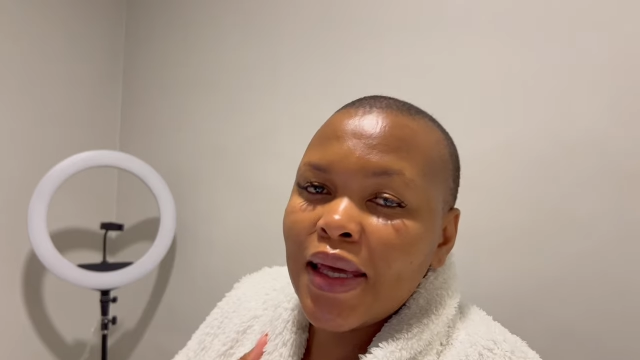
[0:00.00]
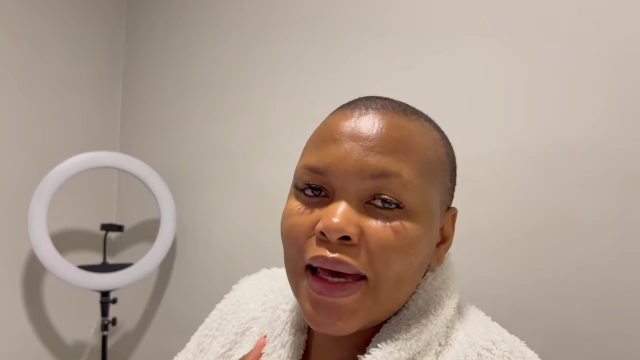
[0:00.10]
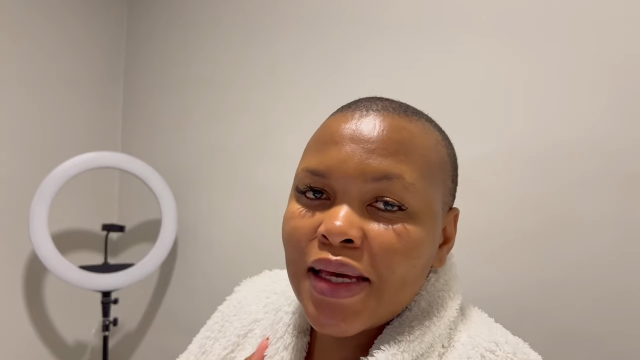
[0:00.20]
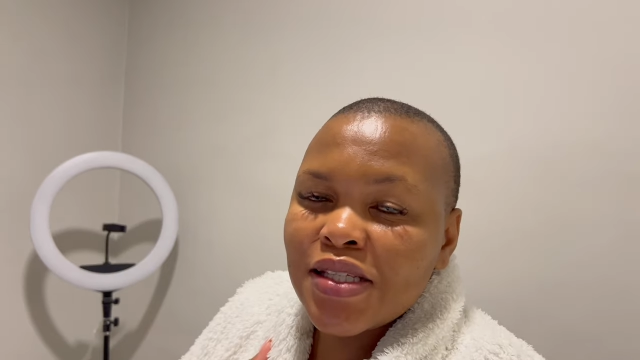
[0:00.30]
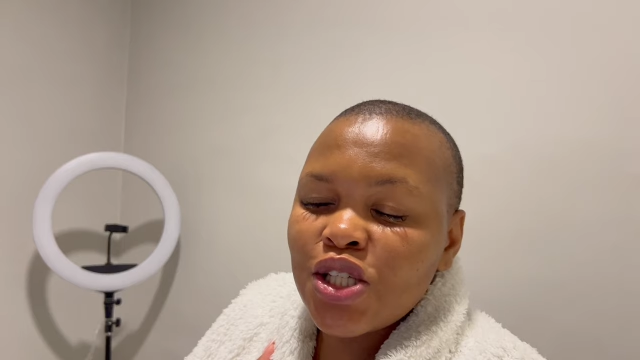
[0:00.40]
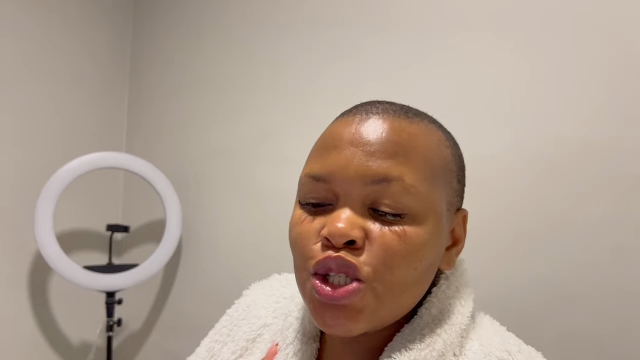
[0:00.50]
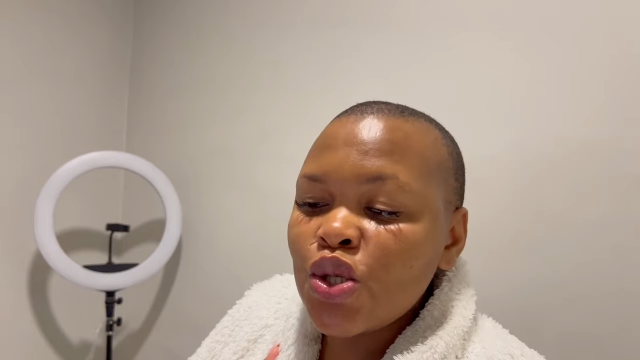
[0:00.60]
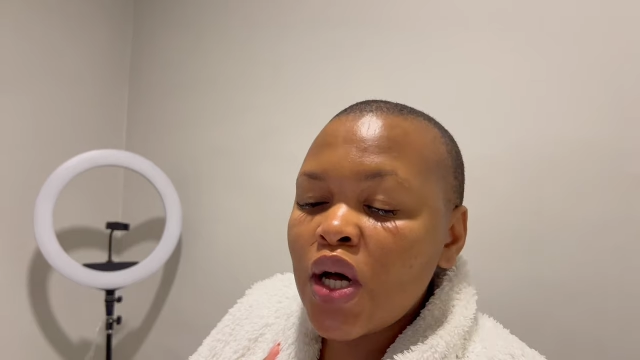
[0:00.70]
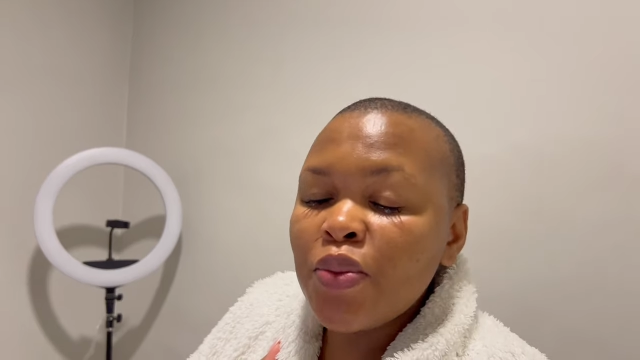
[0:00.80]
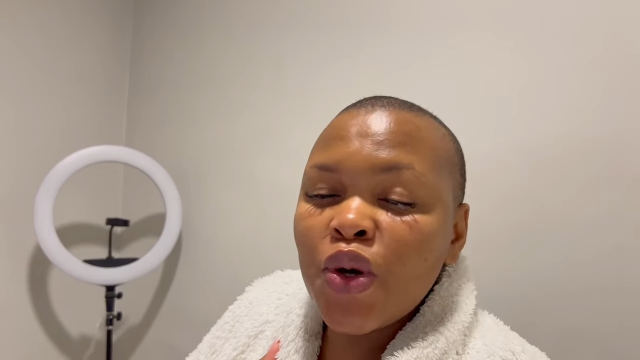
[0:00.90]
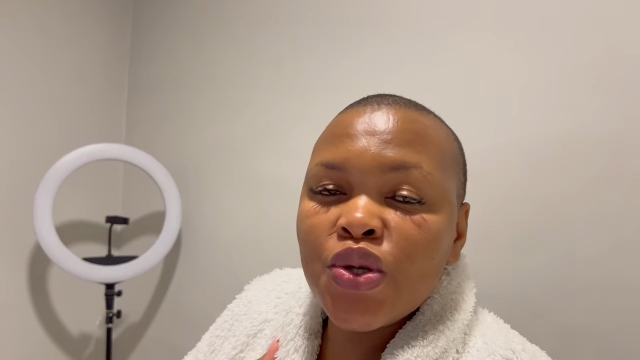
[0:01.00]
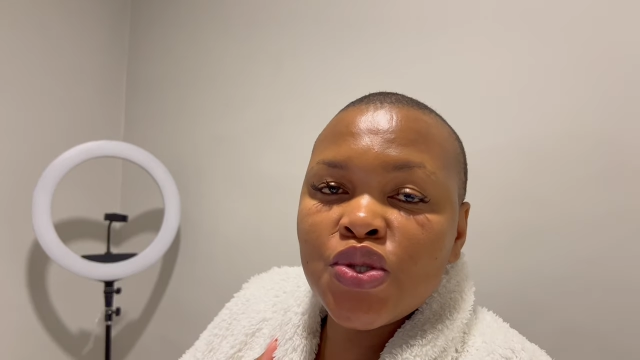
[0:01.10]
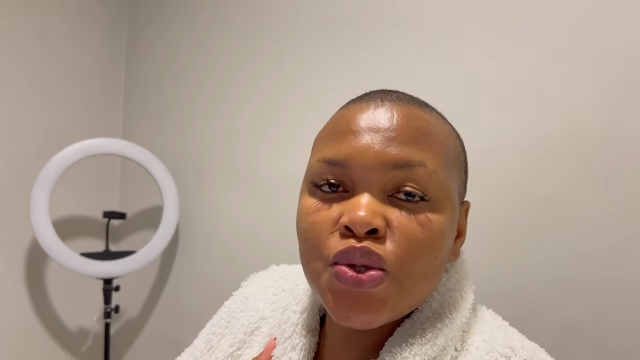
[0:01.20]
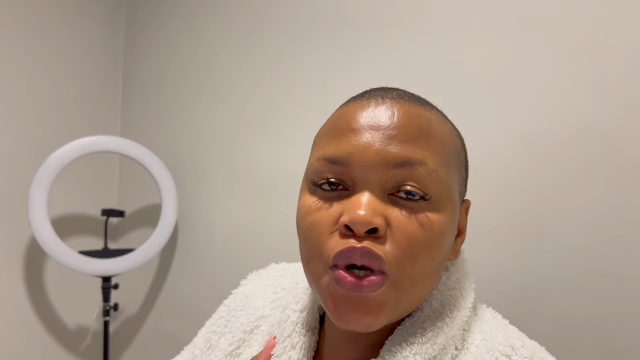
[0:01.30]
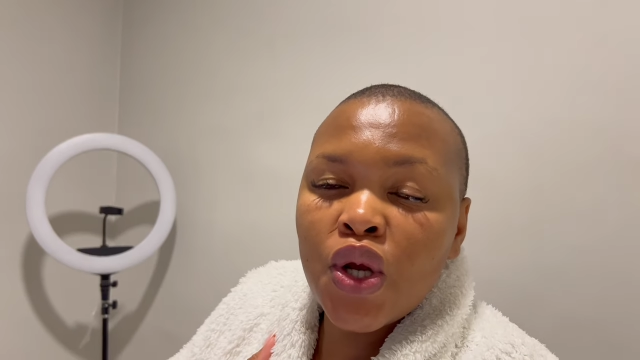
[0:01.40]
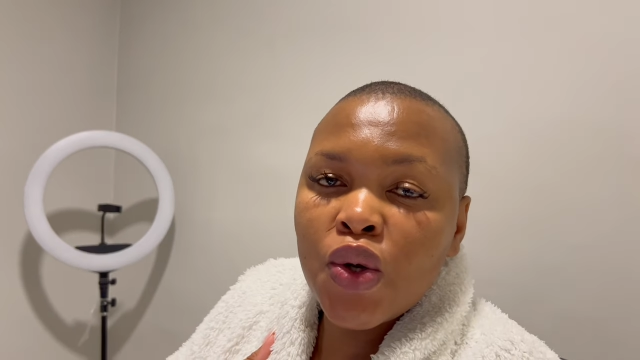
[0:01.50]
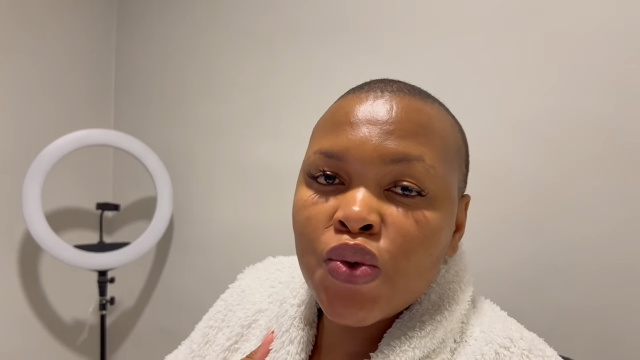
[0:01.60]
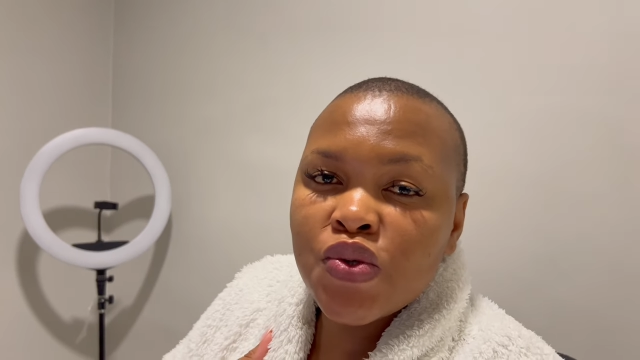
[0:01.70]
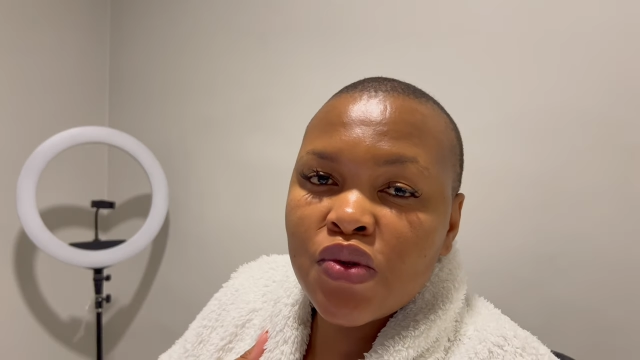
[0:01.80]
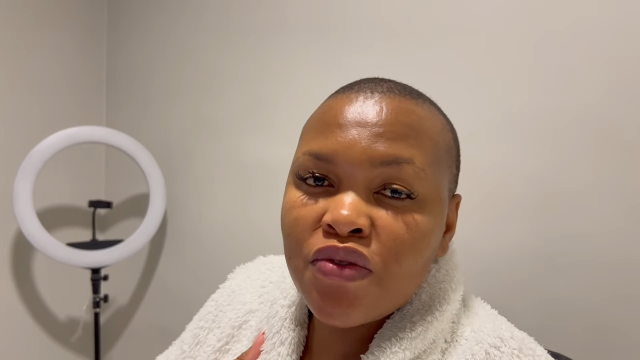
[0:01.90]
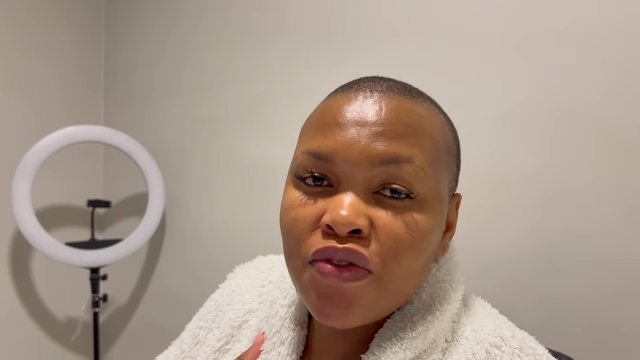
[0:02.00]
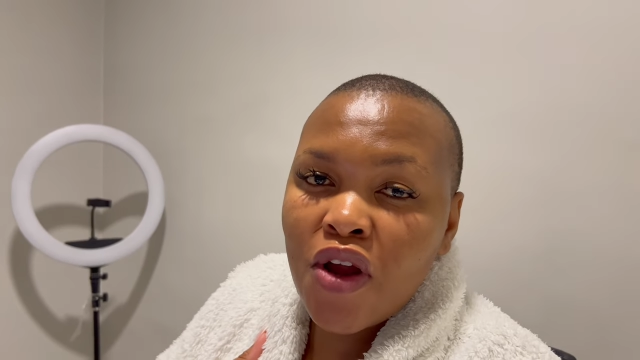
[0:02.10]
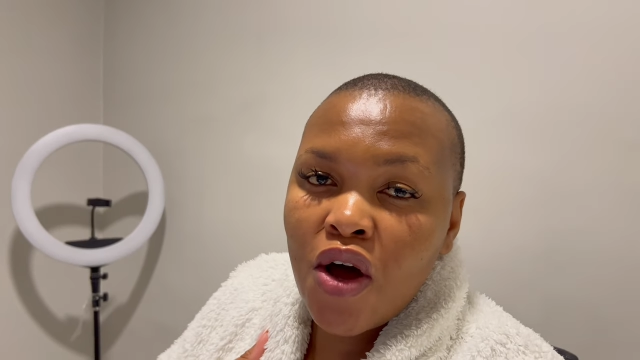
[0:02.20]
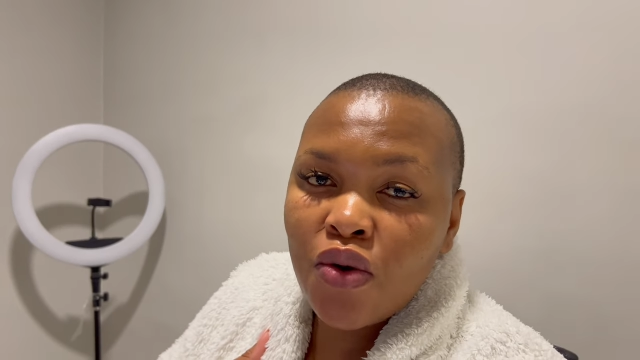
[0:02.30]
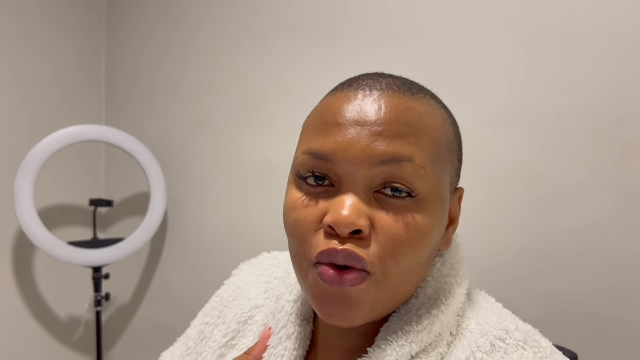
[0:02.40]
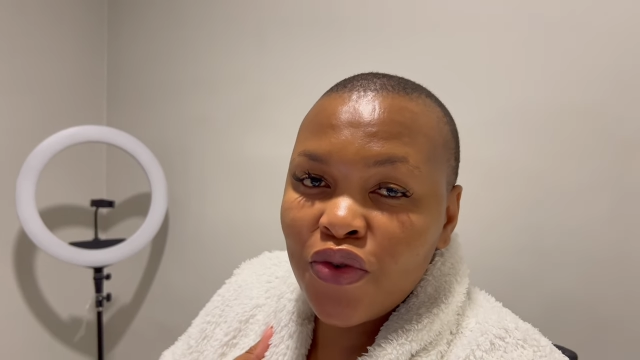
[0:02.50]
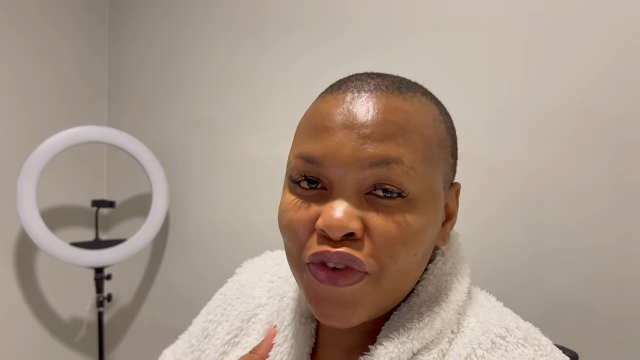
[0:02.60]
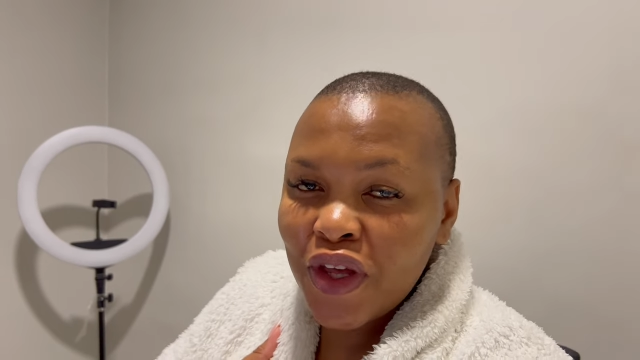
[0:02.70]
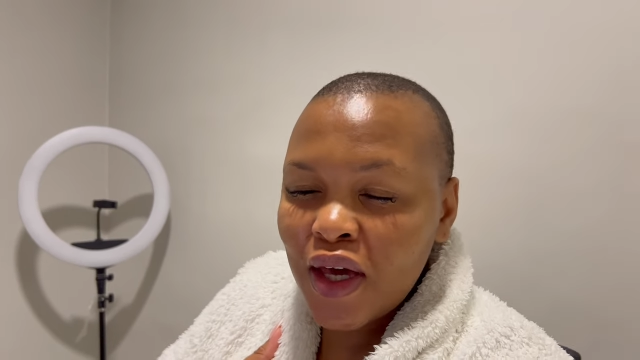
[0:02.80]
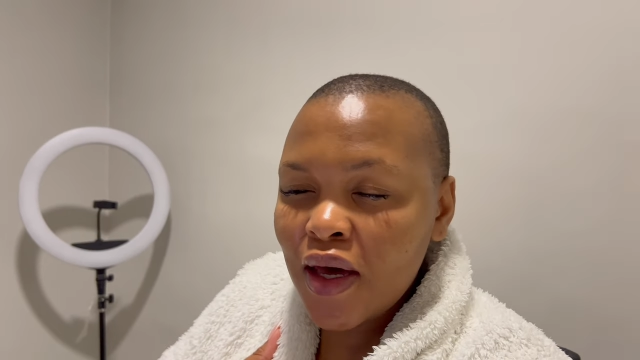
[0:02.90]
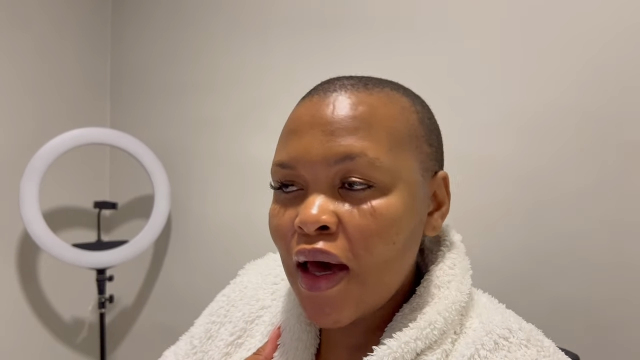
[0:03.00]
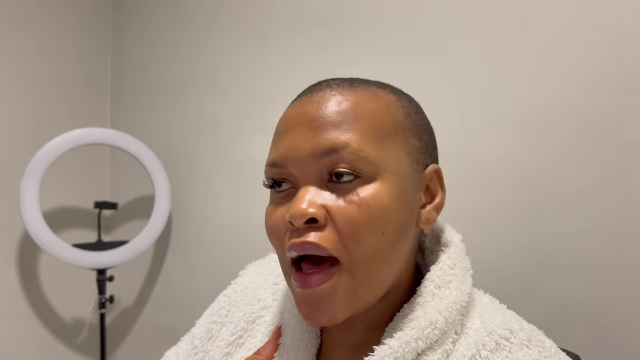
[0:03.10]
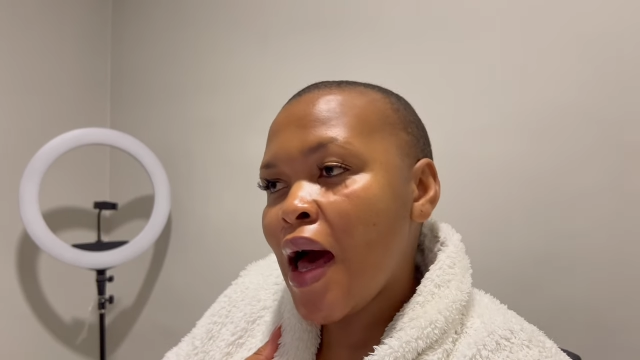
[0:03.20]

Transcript: guys, so I'm going to close the vlog off here.